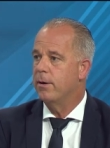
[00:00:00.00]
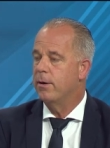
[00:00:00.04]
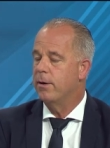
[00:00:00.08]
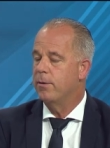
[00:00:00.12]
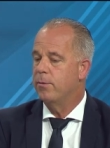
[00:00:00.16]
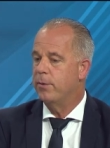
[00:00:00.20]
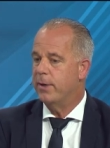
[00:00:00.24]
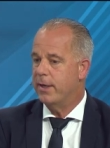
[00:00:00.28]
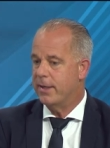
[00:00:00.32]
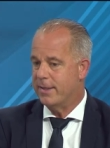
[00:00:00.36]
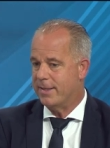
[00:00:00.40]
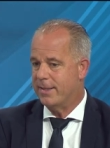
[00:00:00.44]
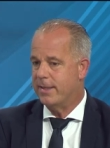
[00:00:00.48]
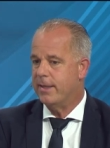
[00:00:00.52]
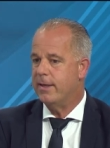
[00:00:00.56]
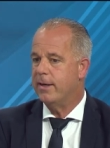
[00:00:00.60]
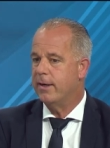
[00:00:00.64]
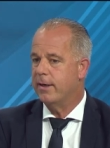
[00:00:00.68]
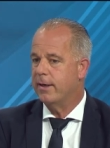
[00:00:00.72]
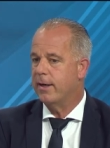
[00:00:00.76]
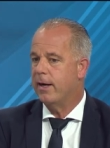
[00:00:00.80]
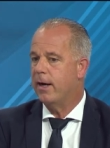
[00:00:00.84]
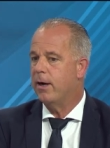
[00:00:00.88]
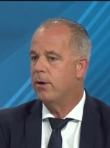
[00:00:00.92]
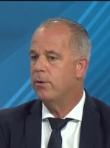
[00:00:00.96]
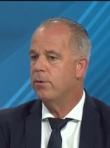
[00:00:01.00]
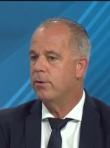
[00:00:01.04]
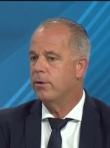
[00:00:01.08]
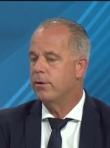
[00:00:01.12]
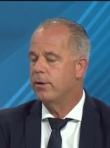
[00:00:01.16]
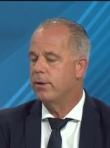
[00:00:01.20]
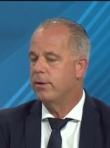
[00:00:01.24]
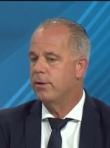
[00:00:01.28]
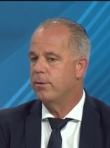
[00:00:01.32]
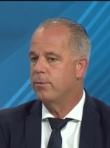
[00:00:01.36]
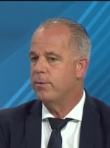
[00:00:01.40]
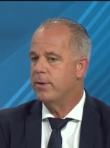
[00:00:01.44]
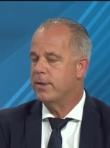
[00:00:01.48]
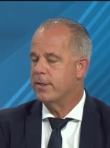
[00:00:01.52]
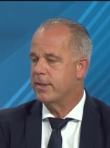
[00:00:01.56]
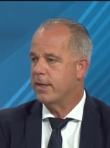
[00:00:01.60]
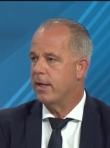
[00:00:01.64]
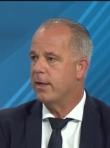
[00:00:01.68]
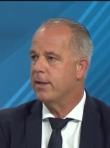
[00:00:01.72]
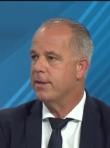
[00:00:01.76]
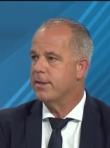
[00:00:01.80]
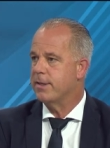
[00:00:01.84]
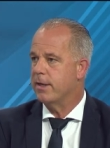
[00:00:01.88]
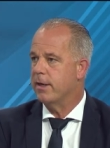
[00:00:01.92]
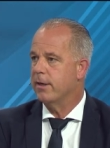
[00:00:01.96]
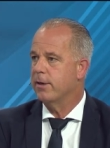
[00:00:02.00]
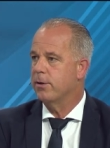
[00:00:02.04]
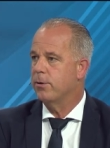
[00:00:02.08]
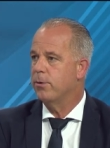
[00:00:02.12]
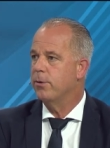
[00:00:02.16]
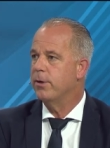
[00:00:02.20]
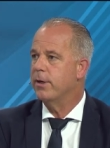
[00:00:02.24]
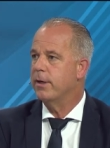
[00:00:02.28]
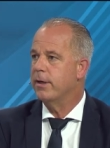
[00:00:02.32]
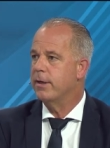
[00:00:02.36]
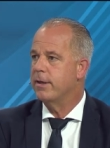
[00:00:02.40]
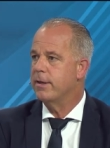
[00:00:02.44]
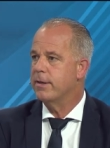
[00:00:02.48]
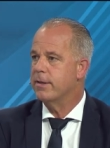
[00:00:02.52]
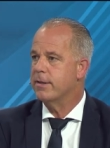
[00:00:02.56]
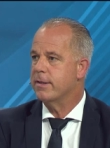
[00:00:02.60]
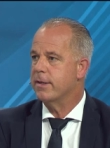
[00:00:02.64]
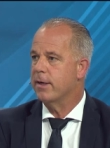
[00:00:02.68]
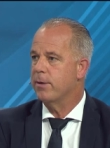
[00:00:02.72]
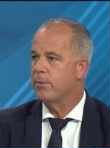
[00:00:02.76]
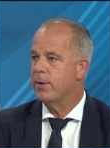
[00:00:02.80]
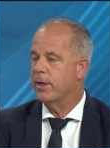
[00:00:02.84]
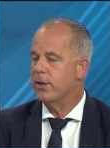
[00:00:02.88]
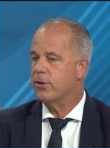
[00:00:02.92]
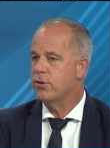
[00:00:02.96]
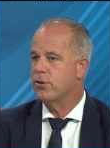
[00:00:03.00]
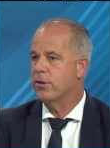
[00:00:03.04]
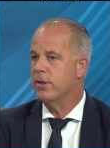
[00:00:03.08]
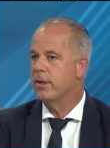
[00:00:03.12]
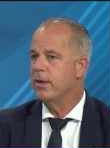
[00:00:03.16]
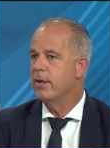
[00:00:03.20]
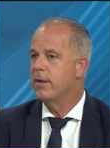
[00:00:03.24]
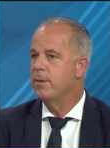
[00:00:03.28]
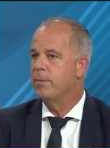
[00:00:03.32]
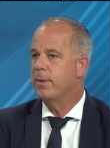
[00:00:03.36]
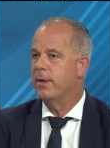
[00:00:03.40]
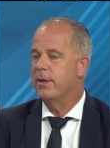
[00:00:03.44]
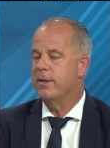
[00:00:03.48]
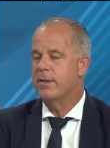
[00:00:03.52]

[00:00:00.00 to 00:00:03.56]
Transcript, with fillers: Uh, we are seeing now the results are going in this direction,